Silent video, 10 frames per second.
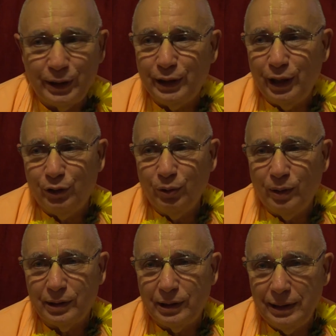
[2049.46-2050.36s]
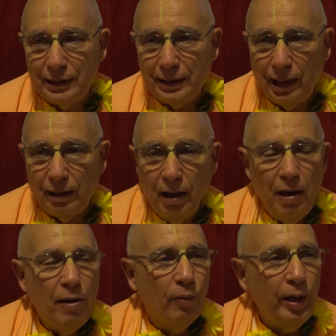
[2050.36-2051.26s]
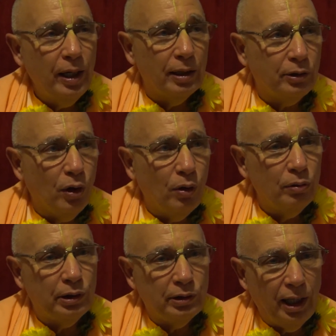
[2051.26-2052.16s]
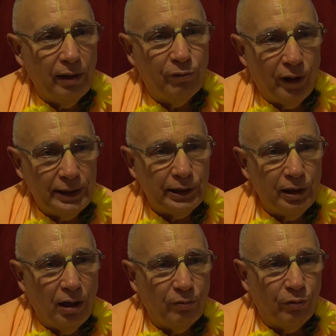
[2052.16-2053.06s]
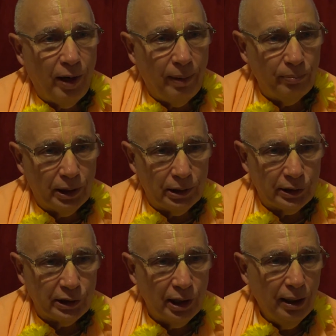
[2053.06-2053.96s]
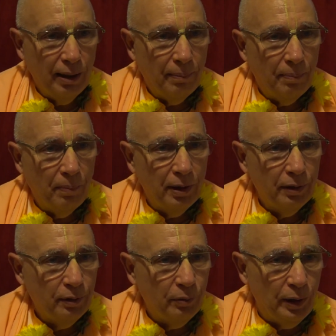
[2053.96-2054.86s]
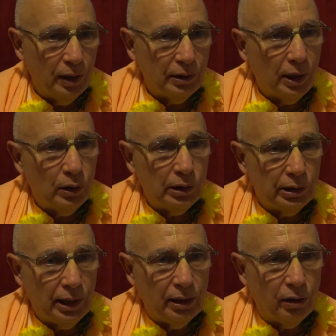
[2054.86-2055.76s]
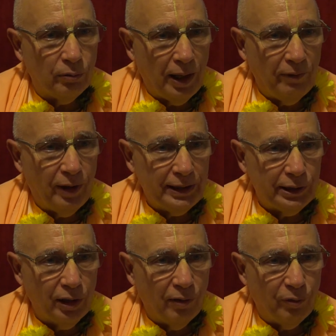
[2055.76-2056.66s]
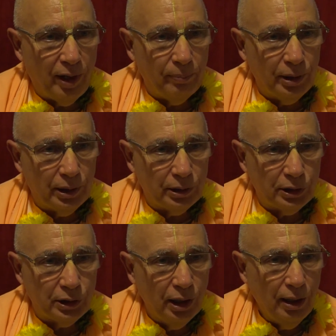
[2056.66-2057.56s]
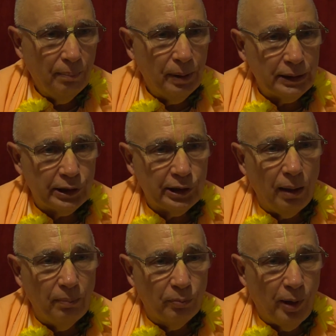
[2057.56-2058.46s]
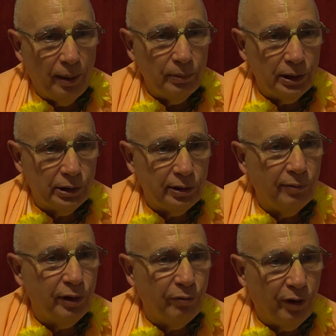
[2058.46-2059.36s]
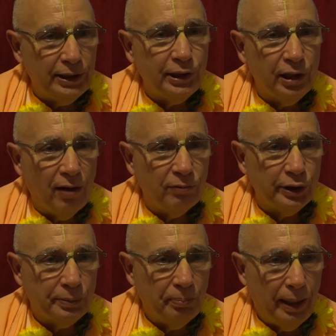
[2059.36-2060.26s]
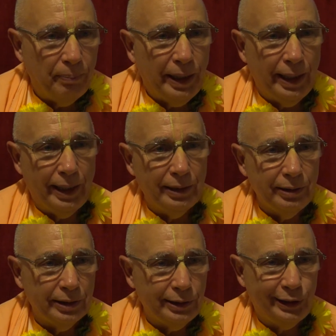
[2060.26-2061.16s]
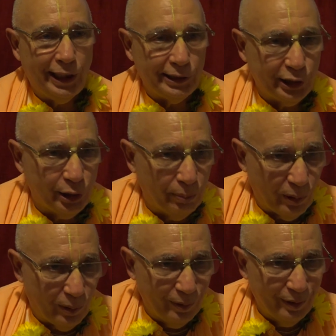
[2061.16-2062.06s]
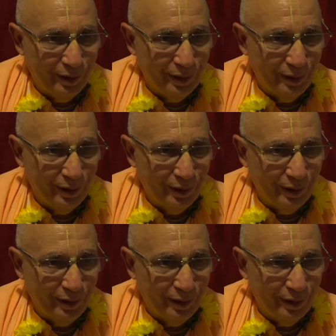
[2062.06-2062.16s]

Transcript: said to us, he said, we are told to take Vaishnav remnants. We are told to take the Vaishnav remnants, but some remnants of the Vaishnavas may be indigestible.